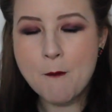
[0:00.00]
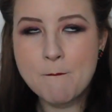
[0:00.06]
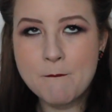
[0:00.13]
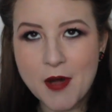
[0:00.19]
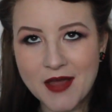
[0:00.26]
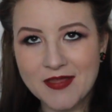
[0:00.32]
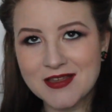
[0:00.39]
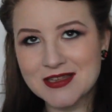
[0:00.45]

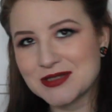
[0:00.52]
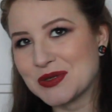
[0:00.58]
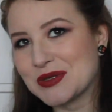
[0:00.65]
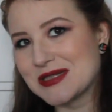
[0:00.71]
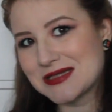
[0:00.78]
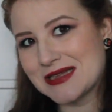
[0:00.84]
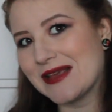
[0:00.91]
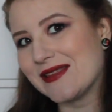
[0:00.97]
but that's not
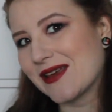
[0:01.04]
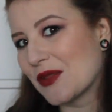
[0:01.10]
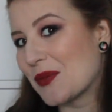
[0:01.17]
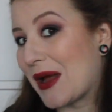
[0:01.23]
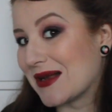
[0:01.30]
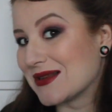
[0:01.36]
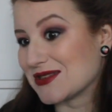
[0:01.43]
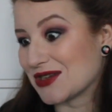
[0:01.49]
to say the other
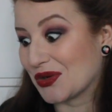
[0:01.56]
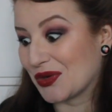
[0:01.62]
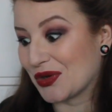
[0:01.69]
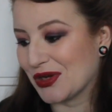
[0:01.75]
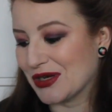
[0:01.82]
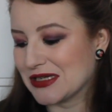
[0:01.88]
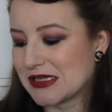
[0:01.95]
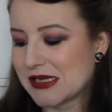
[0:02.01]
palettes aren't
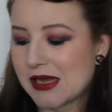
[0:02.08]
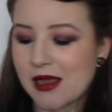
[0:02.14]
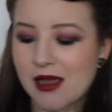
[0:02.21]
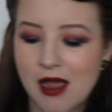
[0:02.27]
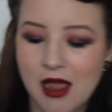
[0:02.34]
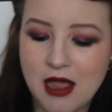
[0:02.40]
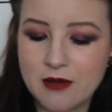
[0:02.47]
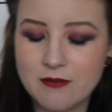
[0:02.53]
good.
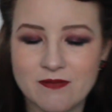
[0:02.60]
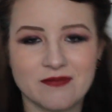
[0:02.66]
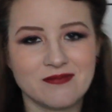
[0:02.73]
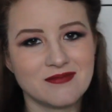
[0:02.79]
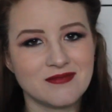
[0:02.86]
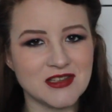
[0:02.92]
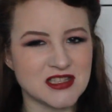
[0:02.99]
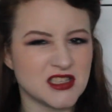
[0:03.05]

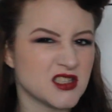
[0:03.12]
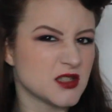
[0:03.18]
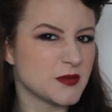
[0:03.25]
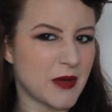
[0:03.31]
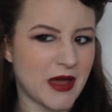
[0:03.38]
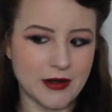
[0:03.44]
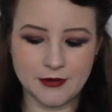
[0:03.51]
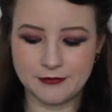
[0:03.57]
These are just
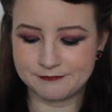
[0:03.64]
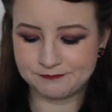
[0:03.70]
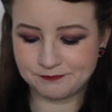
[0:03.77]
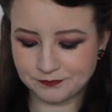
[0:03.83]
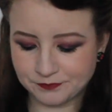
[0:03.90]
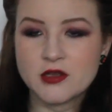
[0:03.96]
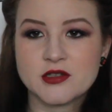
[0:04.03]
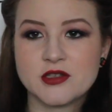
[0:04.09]
better.
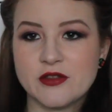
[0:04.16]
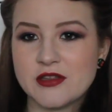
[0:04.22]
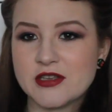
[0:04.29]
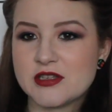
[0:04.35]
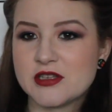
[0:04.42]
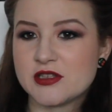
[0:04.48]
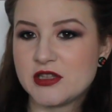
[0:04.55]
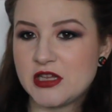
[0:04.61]
So
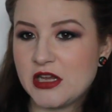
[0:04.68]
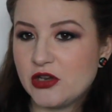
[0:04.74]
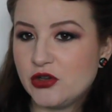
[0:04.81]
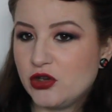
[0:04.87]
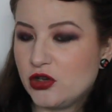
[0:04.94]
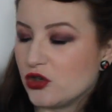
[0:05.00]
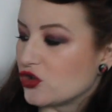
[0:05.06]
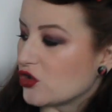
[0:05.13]
this is the
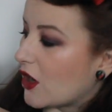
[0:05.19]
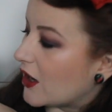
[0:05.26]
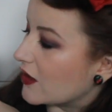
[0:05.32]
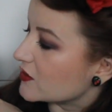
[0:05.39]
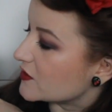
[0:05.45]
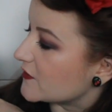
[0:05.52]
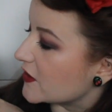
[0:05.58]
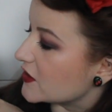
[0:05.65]

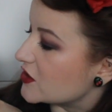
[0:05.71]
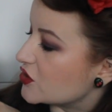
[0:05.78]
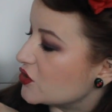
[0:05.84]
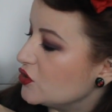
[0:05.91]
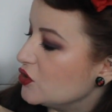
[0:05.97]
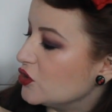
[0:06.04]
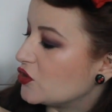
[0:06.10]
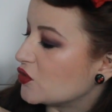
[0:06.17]
New-Trals versus
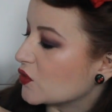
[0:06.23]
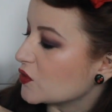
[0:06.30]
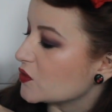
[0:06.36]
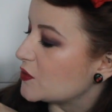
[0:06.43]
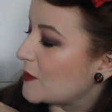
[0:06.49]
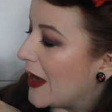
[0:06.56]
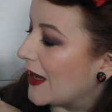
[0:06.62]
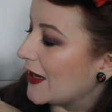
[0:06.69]

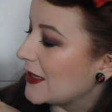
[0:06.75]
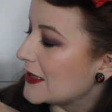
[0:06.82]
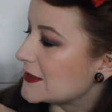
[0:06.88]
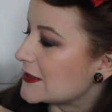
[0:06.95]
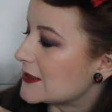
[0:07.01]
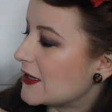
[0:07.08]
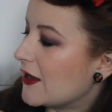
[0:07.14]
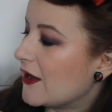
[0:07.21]
New-Trals palette.